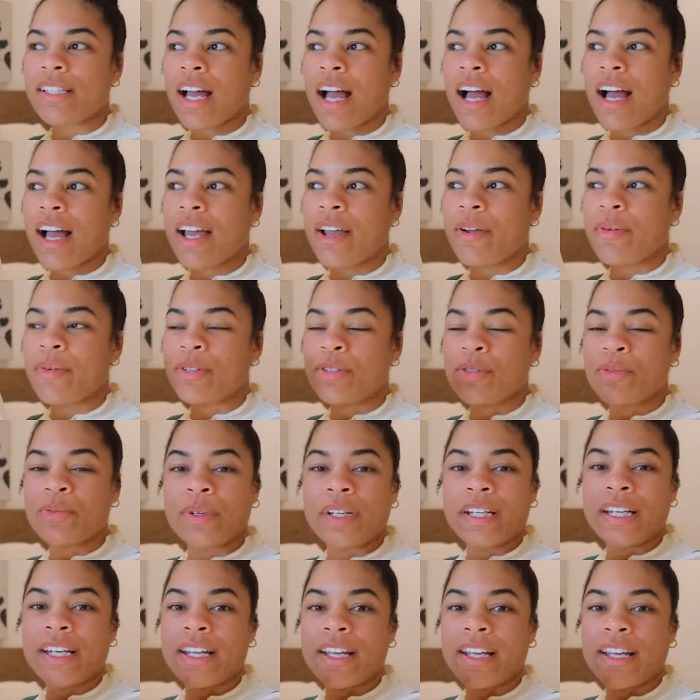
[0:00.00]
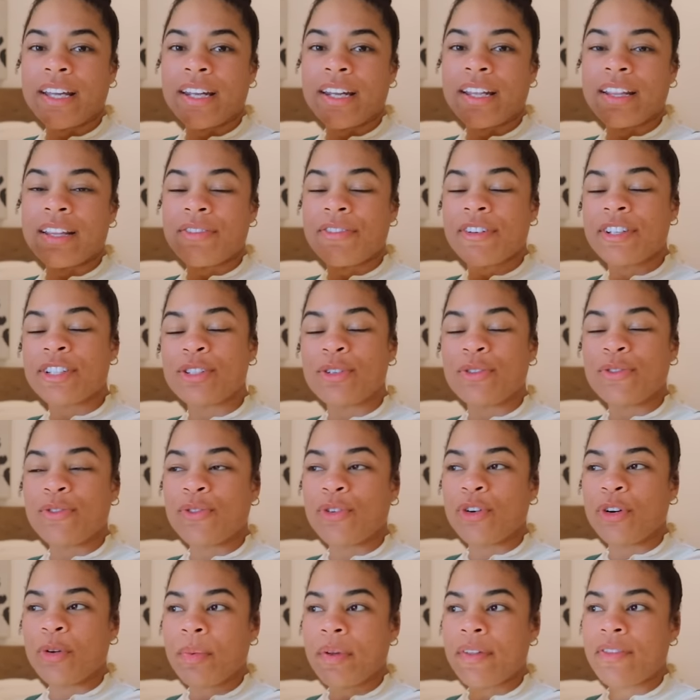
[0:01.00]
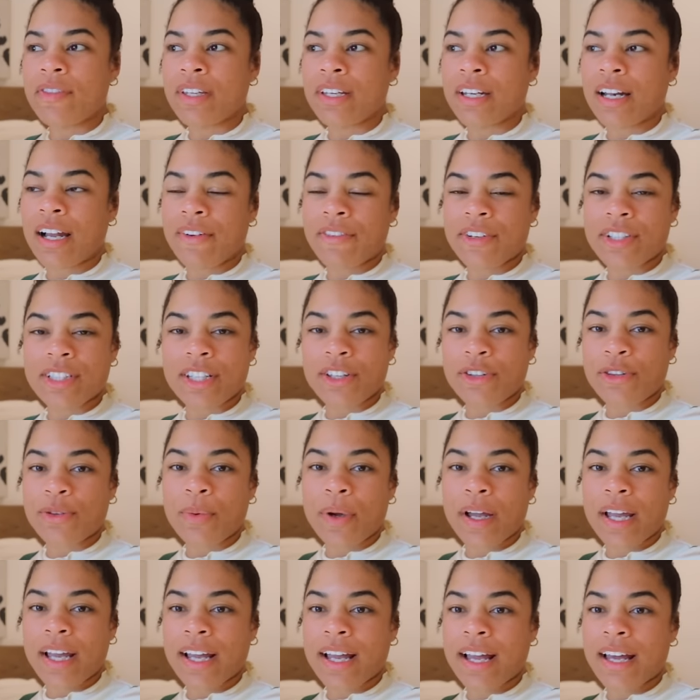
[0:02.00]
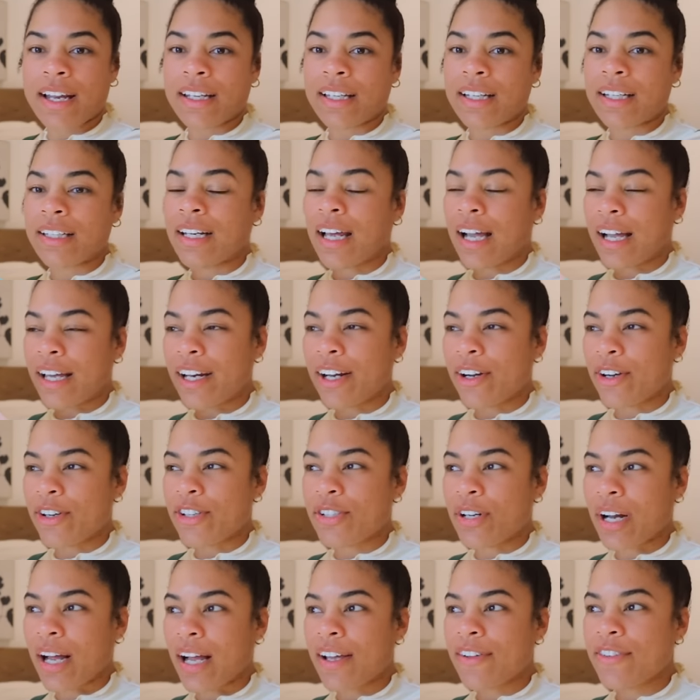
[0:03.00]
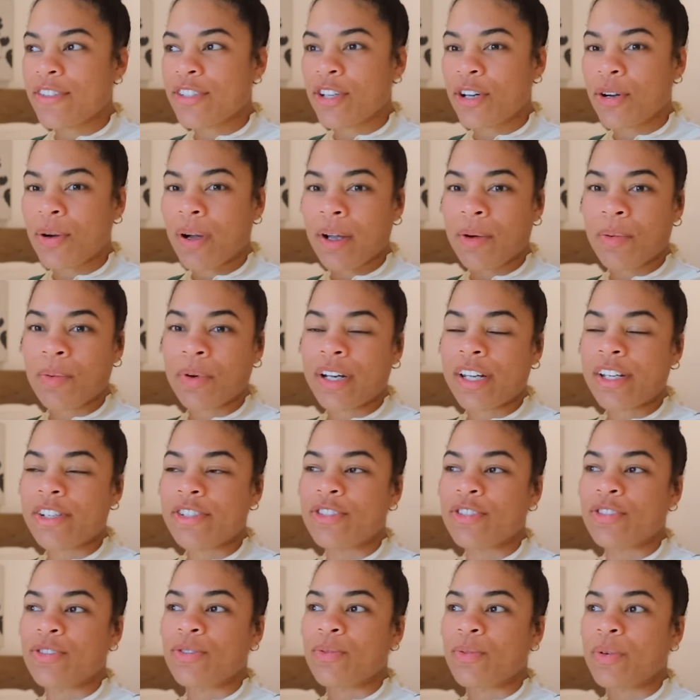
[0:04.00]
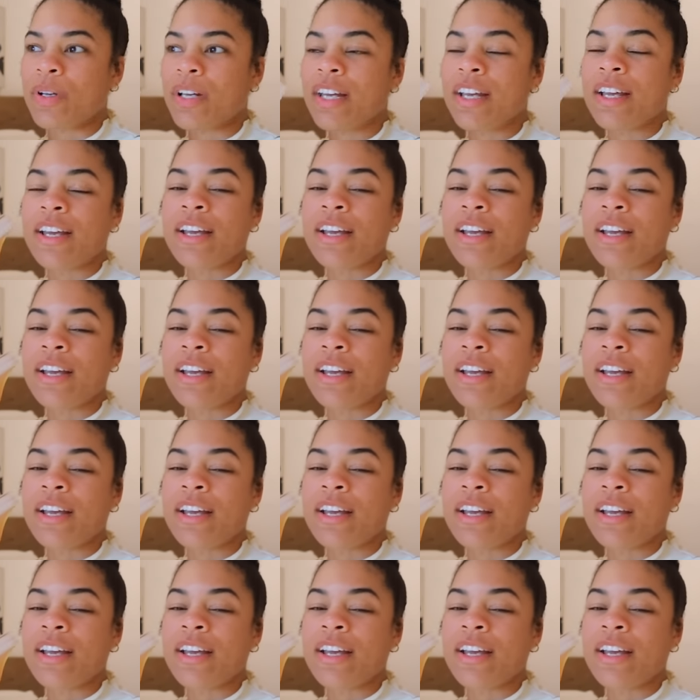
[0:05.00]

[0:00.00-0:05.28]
I was reading it in the physical form and then obviously on the way I had like a nine hour drive so I wanted to